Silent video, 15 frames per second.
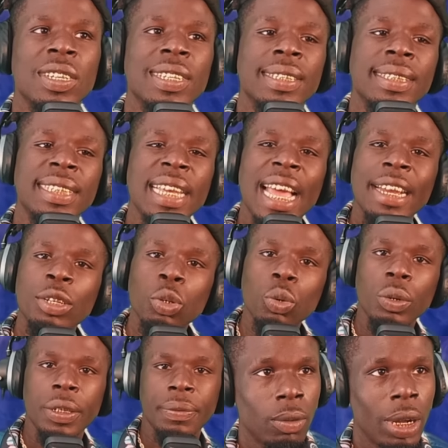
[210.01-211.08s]
See, I knew
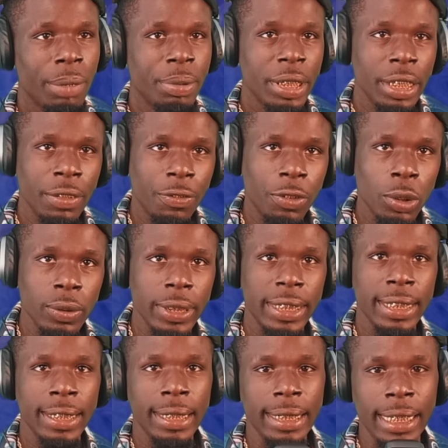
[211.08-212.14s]
it. Why be
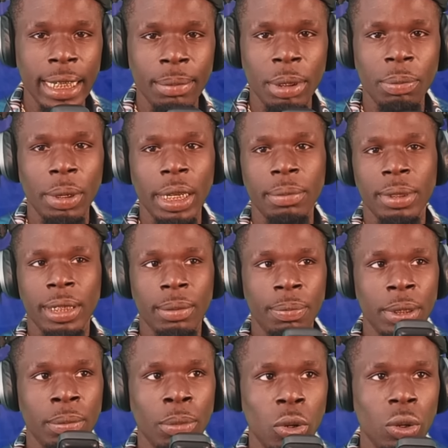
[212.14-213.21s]
influencing the demon, baby, to
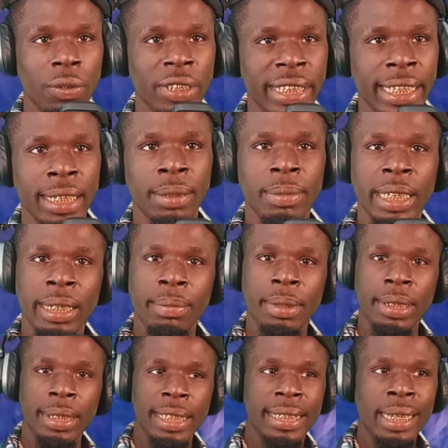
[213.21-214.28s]
be more of a damn demon?
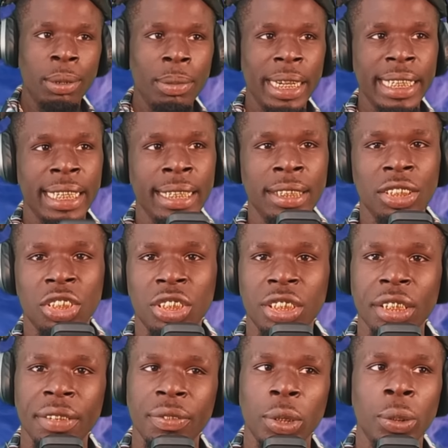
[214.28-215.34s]
He talking about getting a
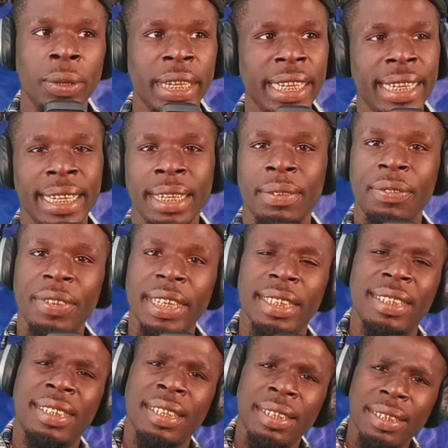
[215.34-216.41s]
shovel on his damn
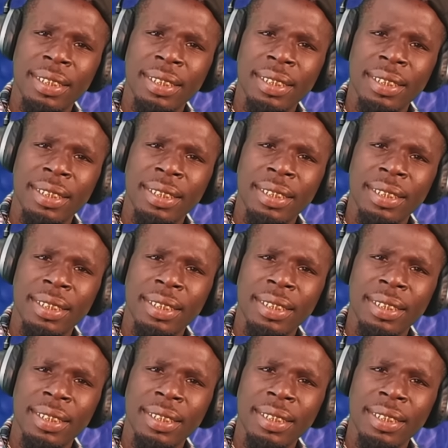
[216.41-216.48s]
face.